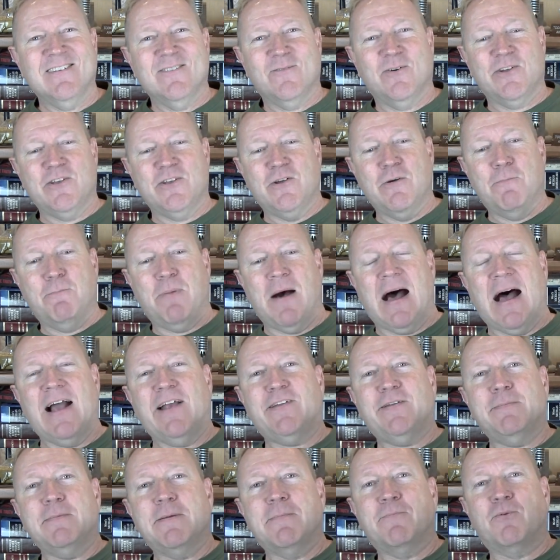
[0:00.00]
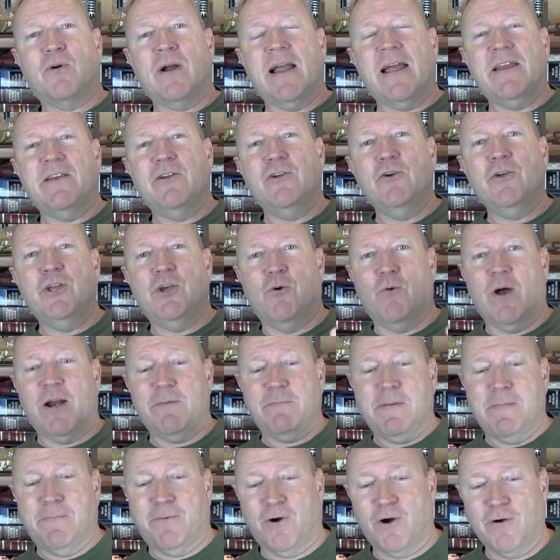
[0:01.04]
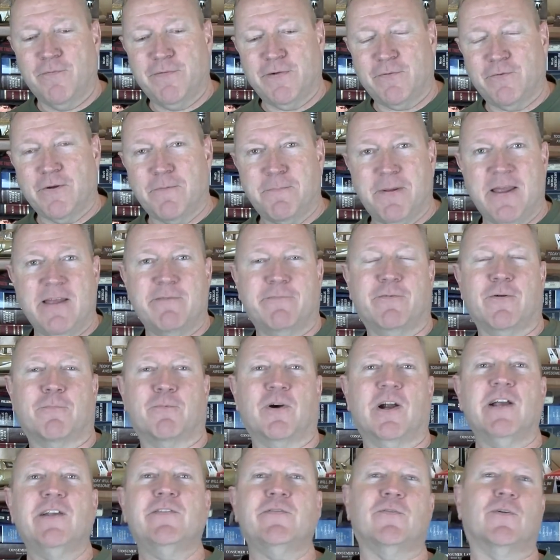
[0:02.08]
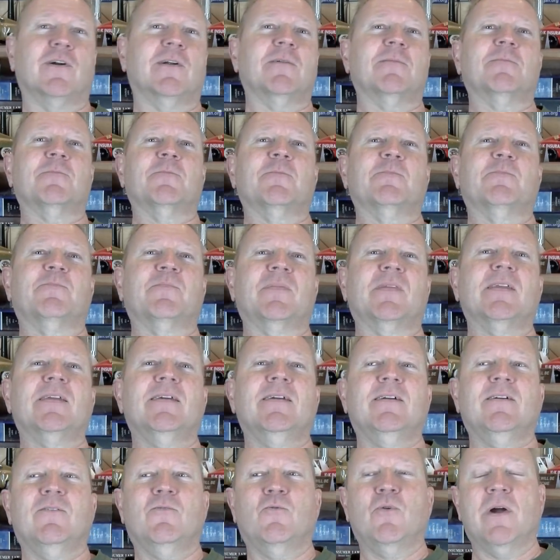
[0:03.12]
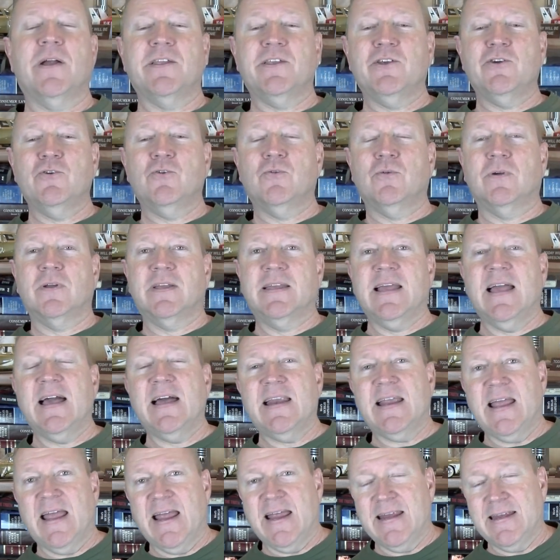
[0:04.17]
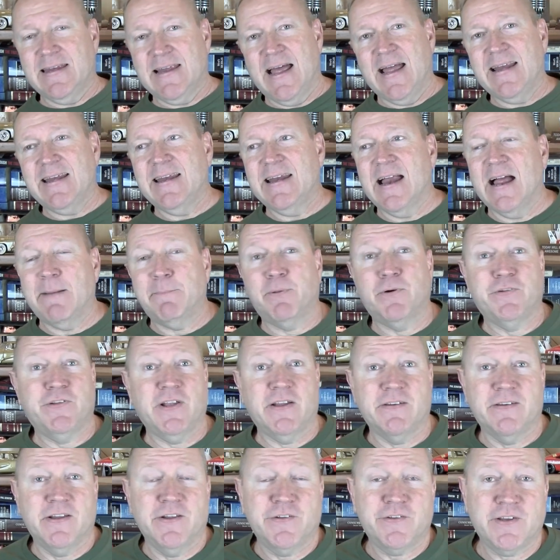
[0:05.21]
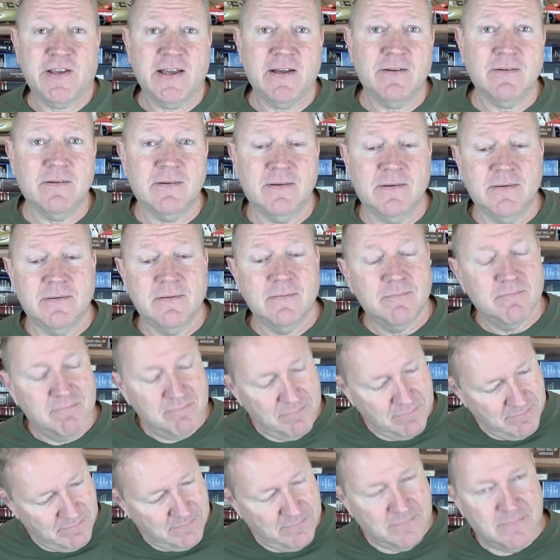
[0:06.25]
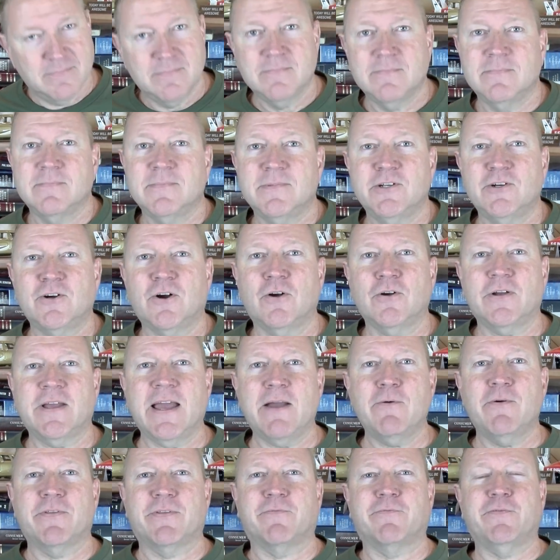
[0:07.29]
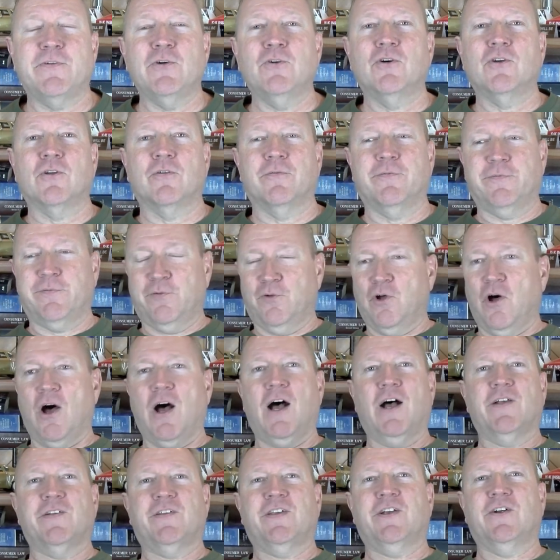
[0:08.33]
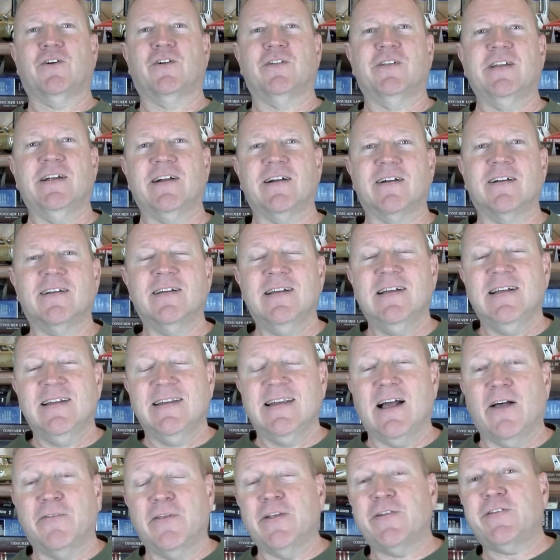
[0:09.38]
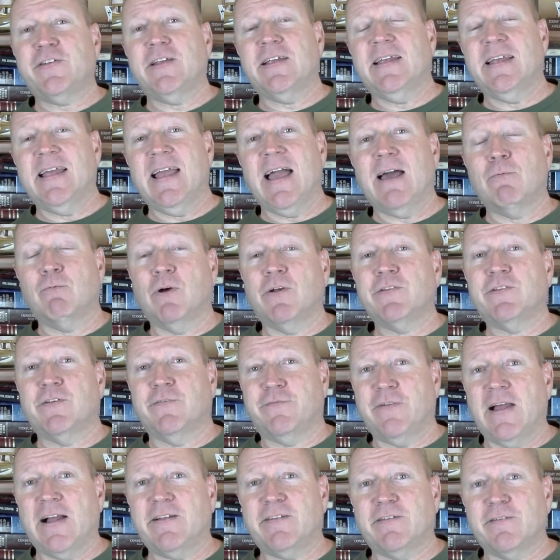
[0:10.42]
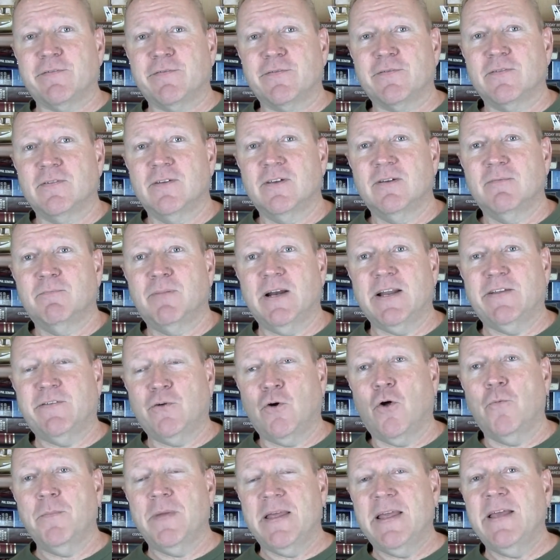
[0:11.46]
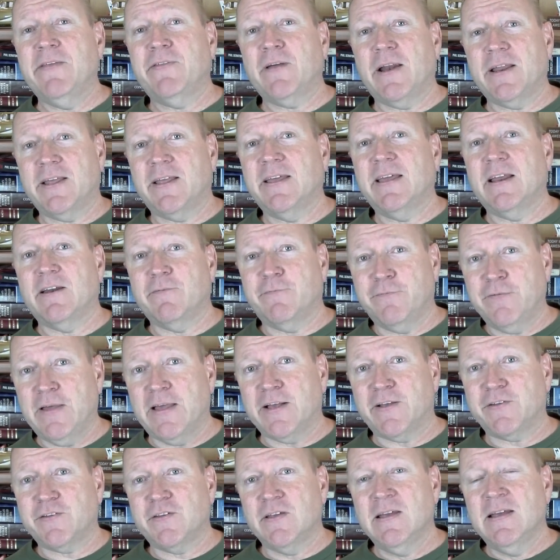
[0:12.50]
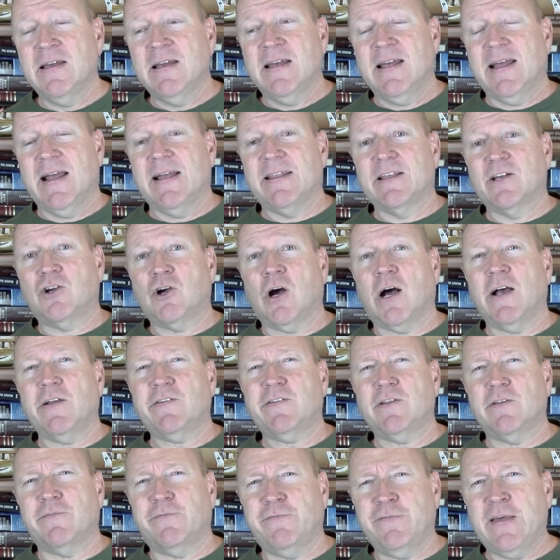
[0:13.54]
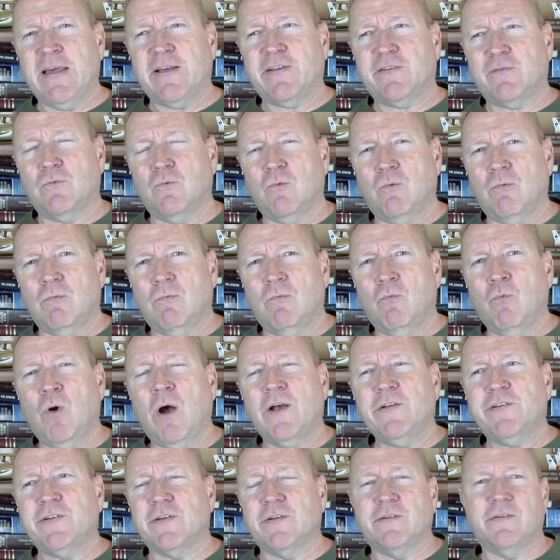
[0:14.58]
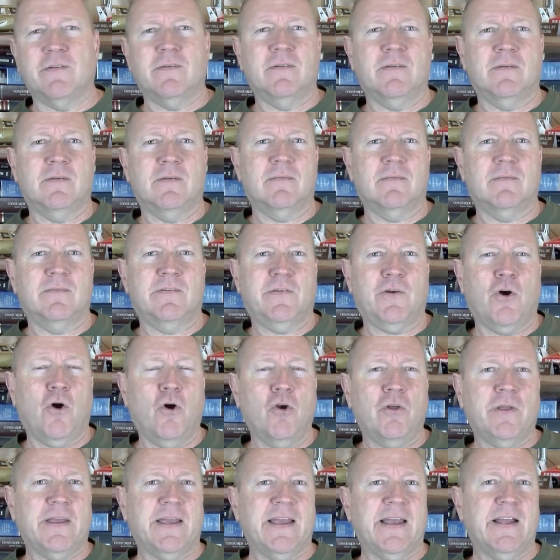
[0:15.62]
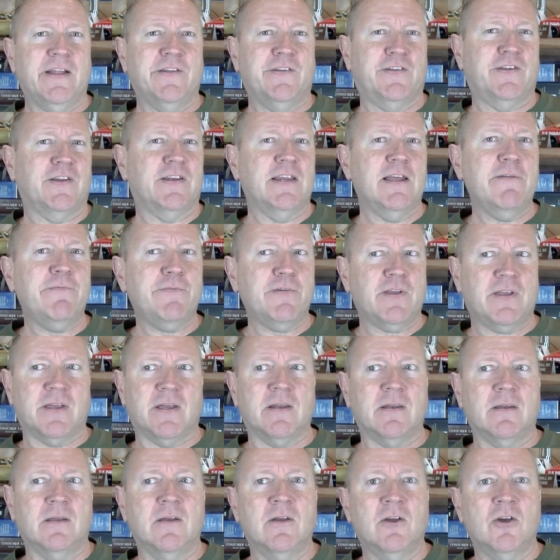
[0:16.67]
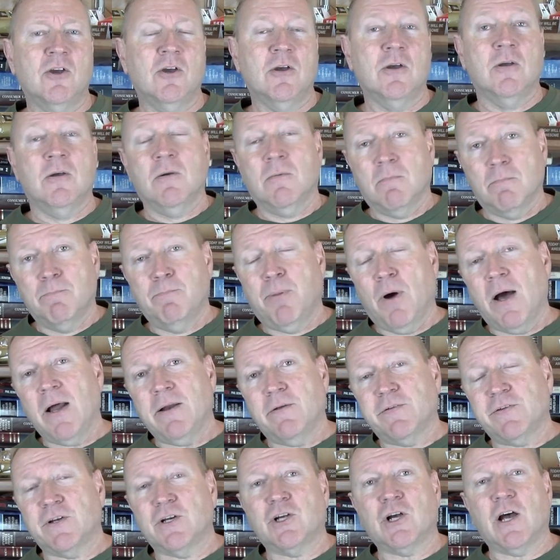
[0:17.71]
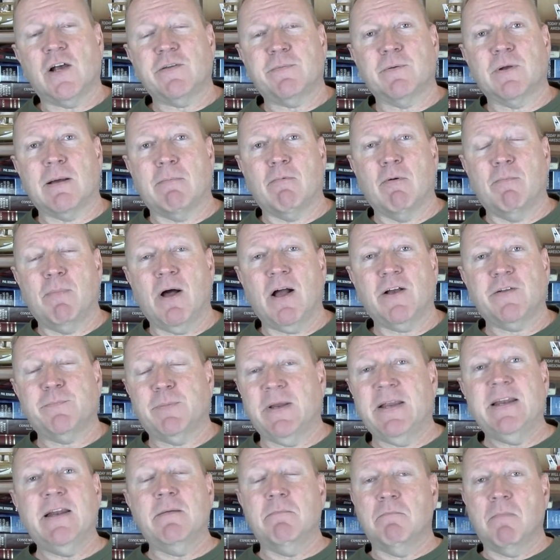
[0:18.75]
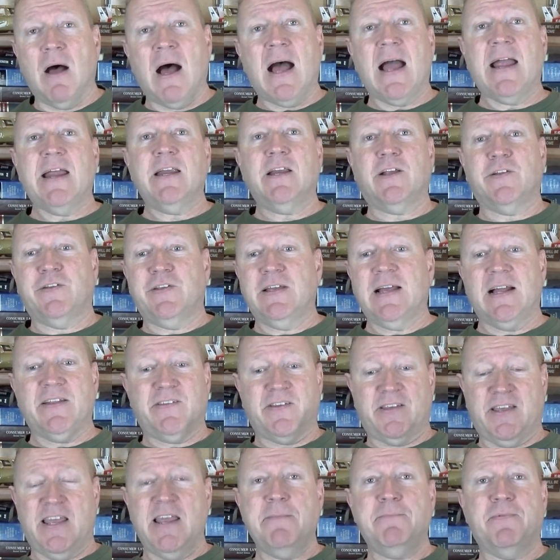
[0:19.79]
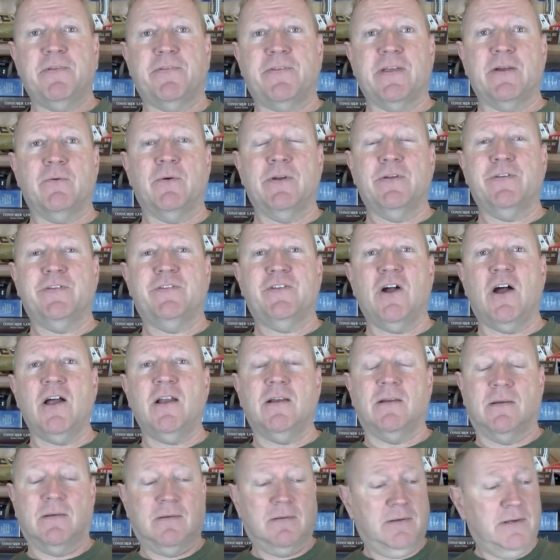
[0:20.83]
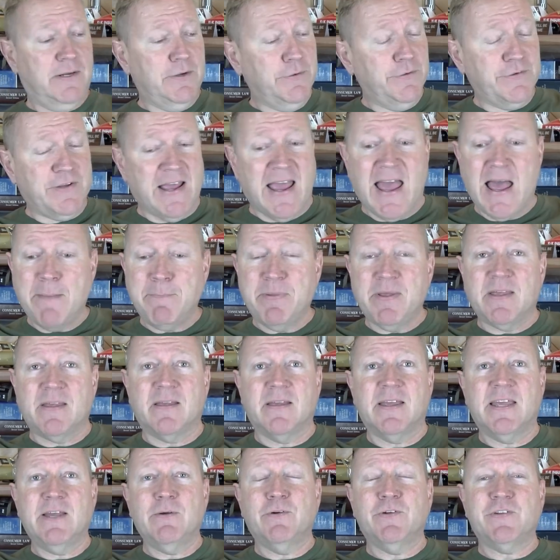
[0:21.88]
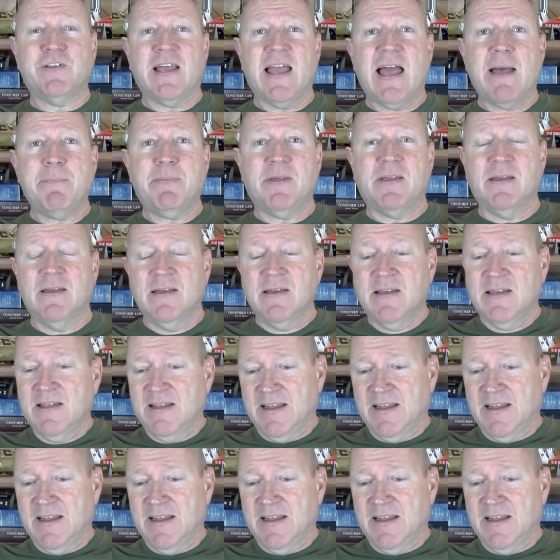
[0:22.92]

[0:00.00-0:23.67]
When you buy something brand new, you want it to be perfect and you're paying full price for it. When you get a 99% discount, you're okay with a few little flaws here and there. Now, this thing he had was defective, but he told me he thought he could get it fixed. And the cost of the fix wasn't totally insignificant, but it's going to cost him a couple bucks. But he didn't mind because he got to keep the thing when he was done. He was happy. He was happy.